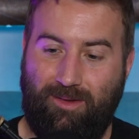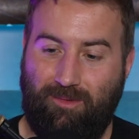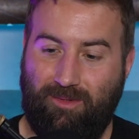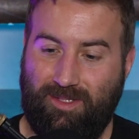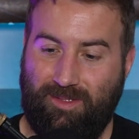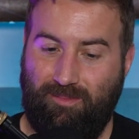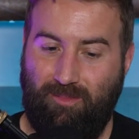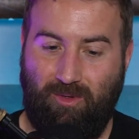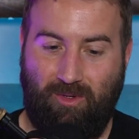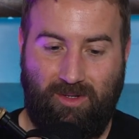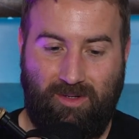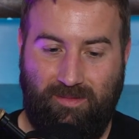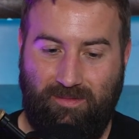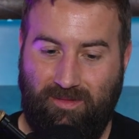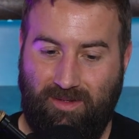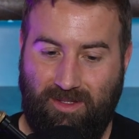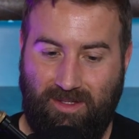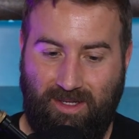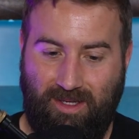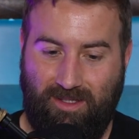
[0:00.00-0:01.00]
it was more of
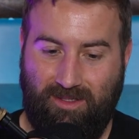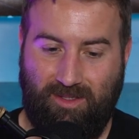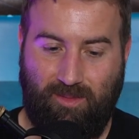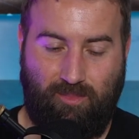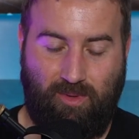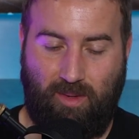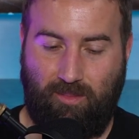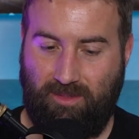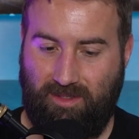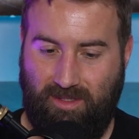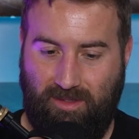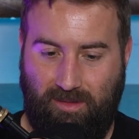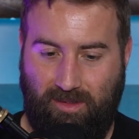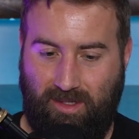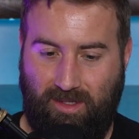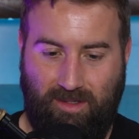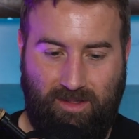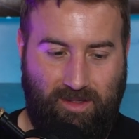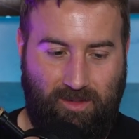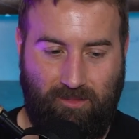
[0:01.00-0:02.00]
a, like, supremacy
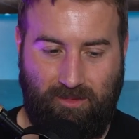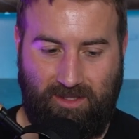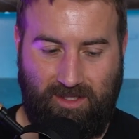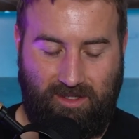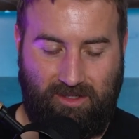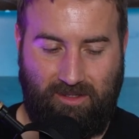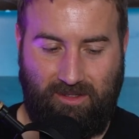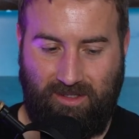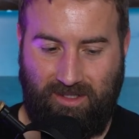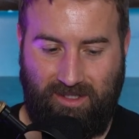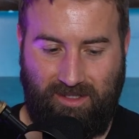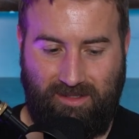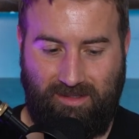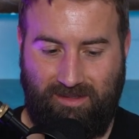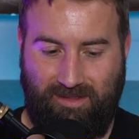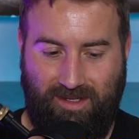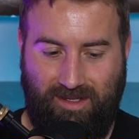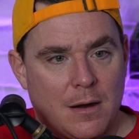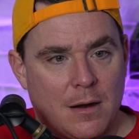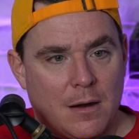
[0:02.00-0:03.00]
thing, like we said earlier.
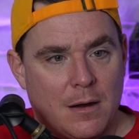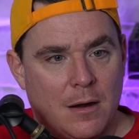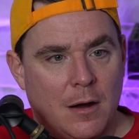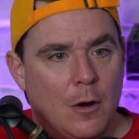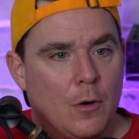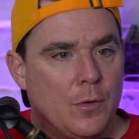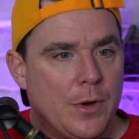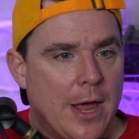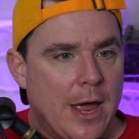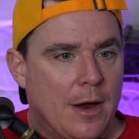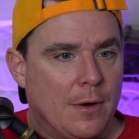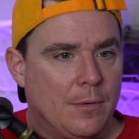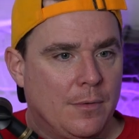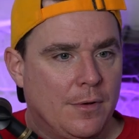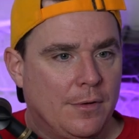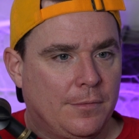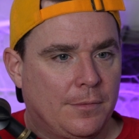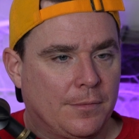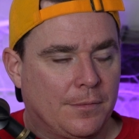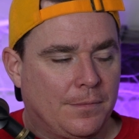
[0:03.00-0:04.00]
Oh, yeah,
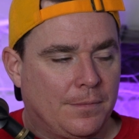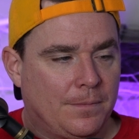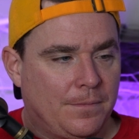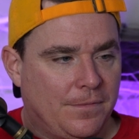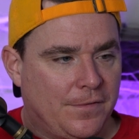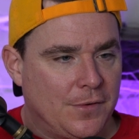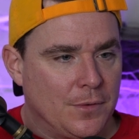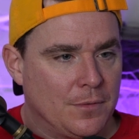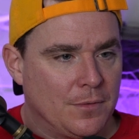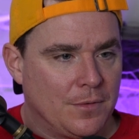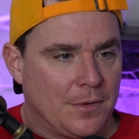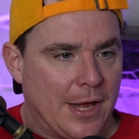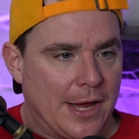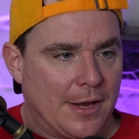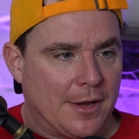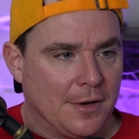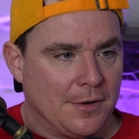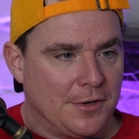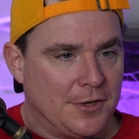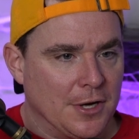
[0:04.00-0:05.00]
this was
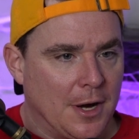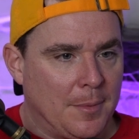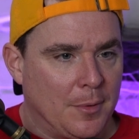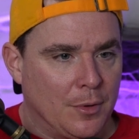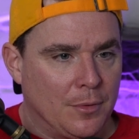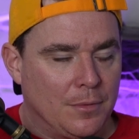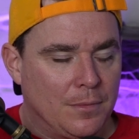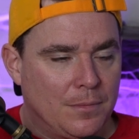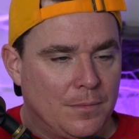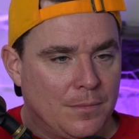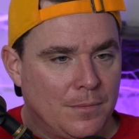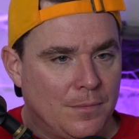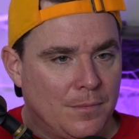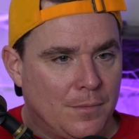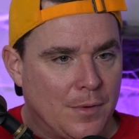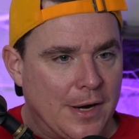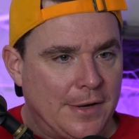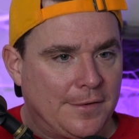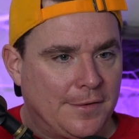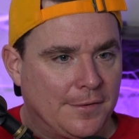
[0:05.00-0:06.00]
like a double
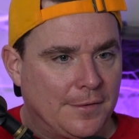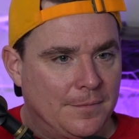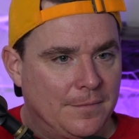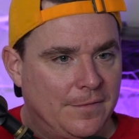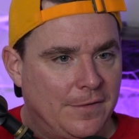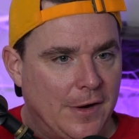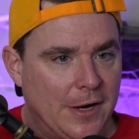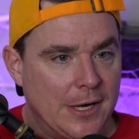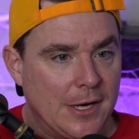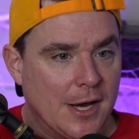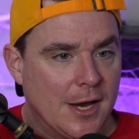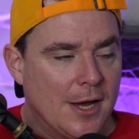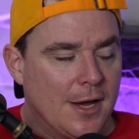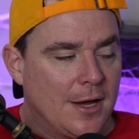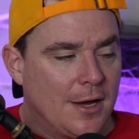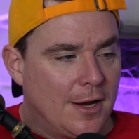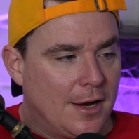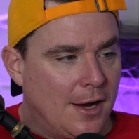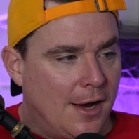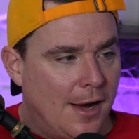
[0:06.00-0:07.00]
racism fight.
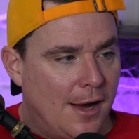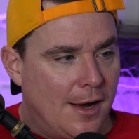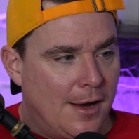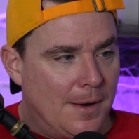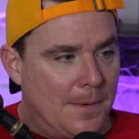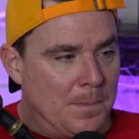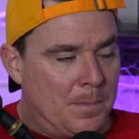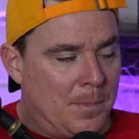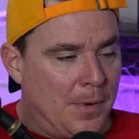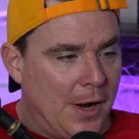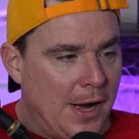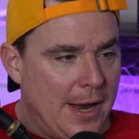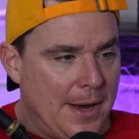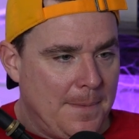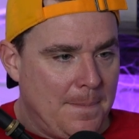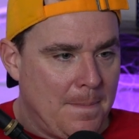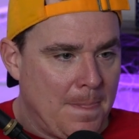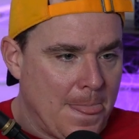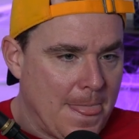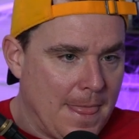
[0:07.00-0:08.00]

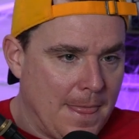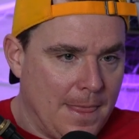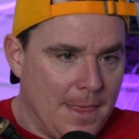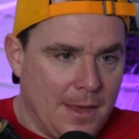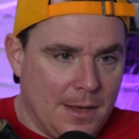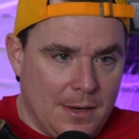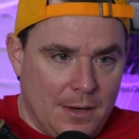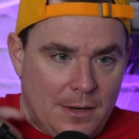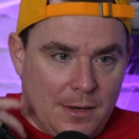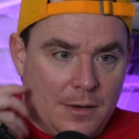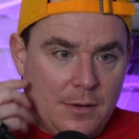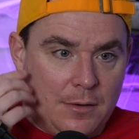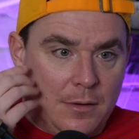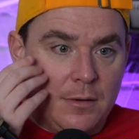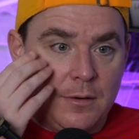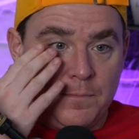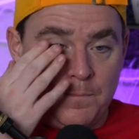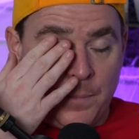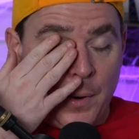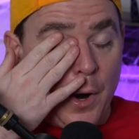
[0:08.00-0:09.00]
But
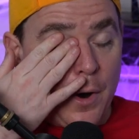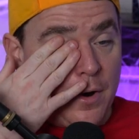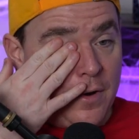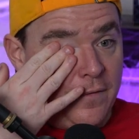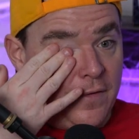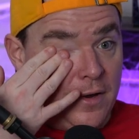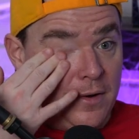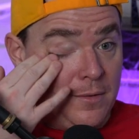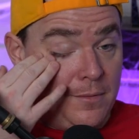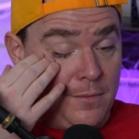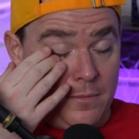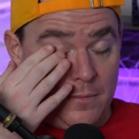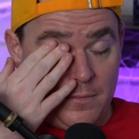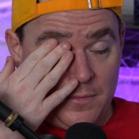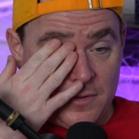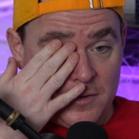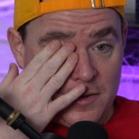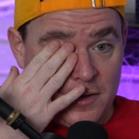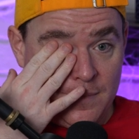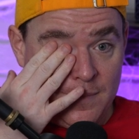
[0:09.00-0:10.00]
part of it,
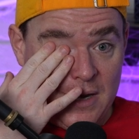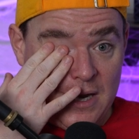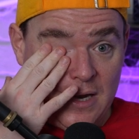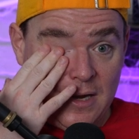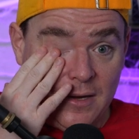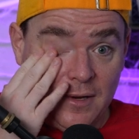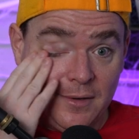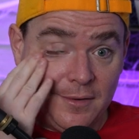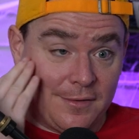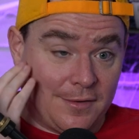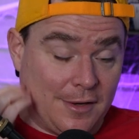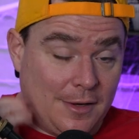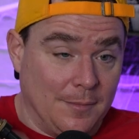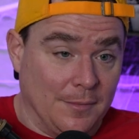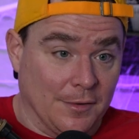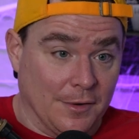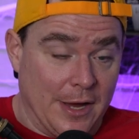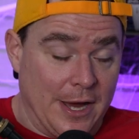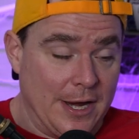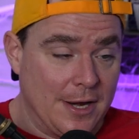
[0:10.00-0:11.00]
to me,
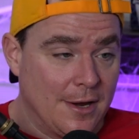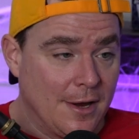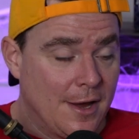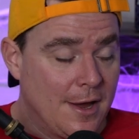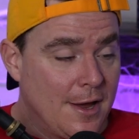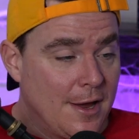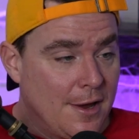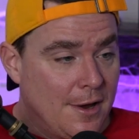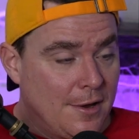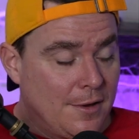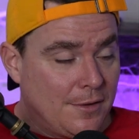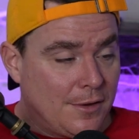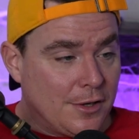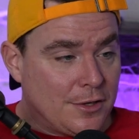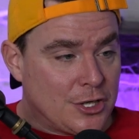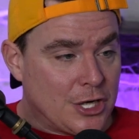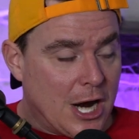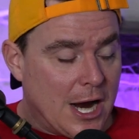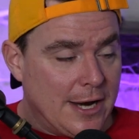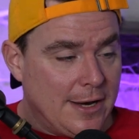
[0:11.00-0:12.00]
seems like the
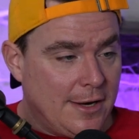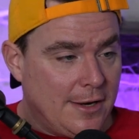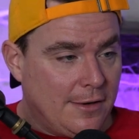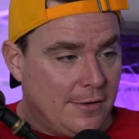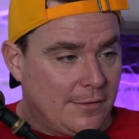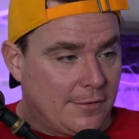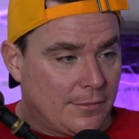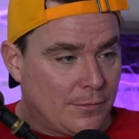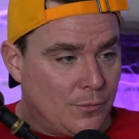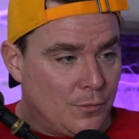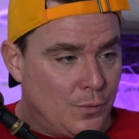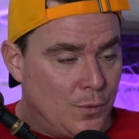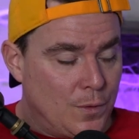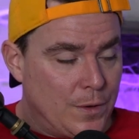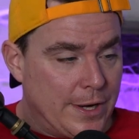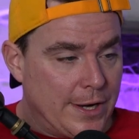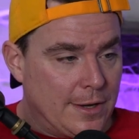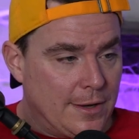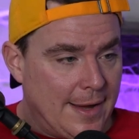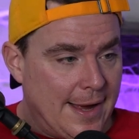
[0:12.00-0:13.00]
Chinese
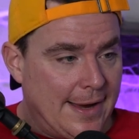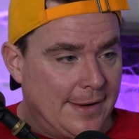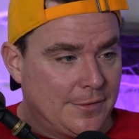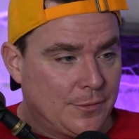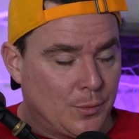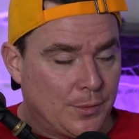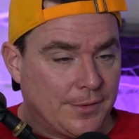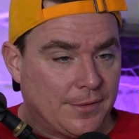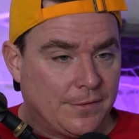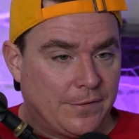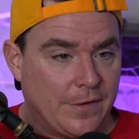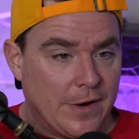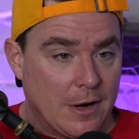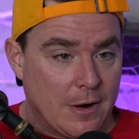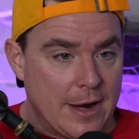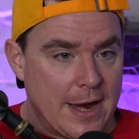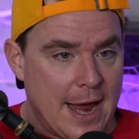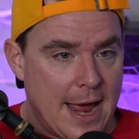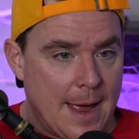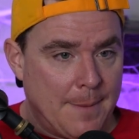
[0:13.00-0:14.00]
ruling class was
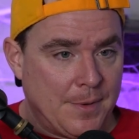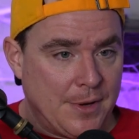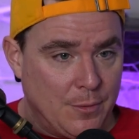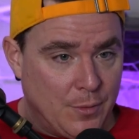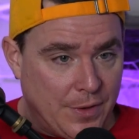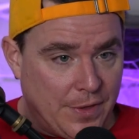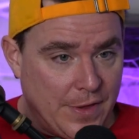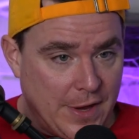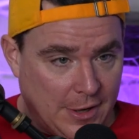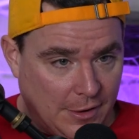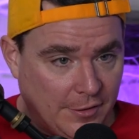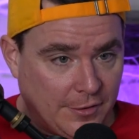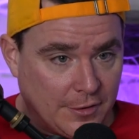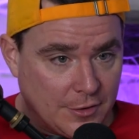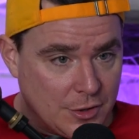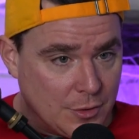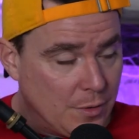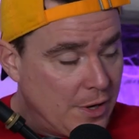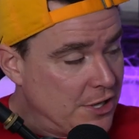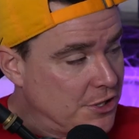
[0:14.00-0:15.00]
very happy with their
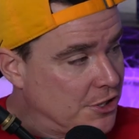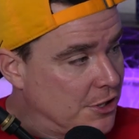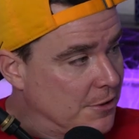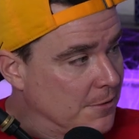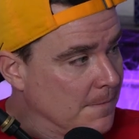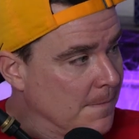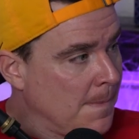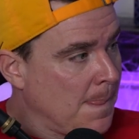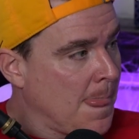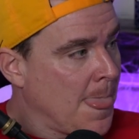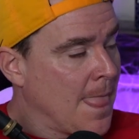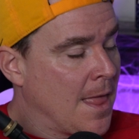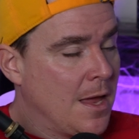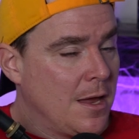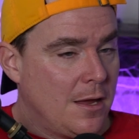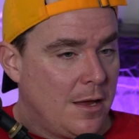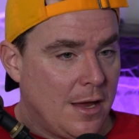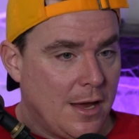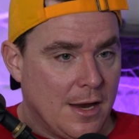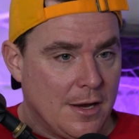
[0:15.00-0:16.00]
situation
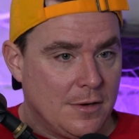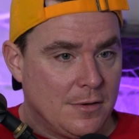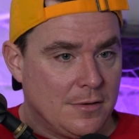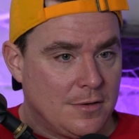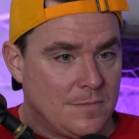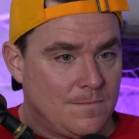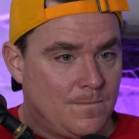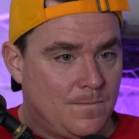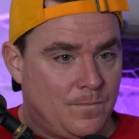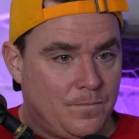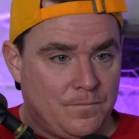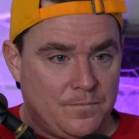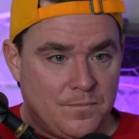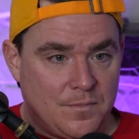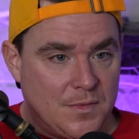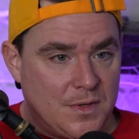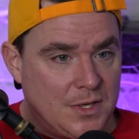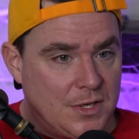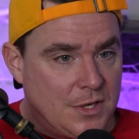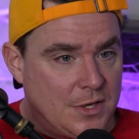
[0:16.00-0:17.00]
and
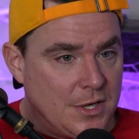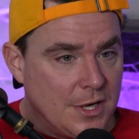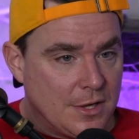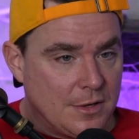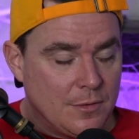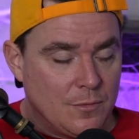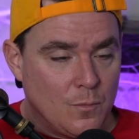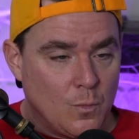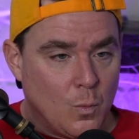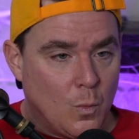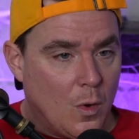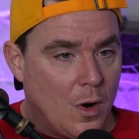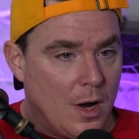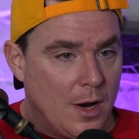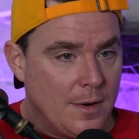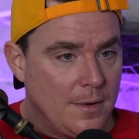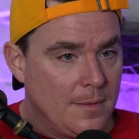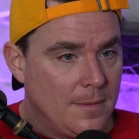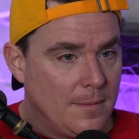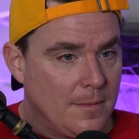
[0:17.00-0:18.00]
didn't
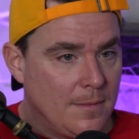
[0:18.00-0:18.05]
want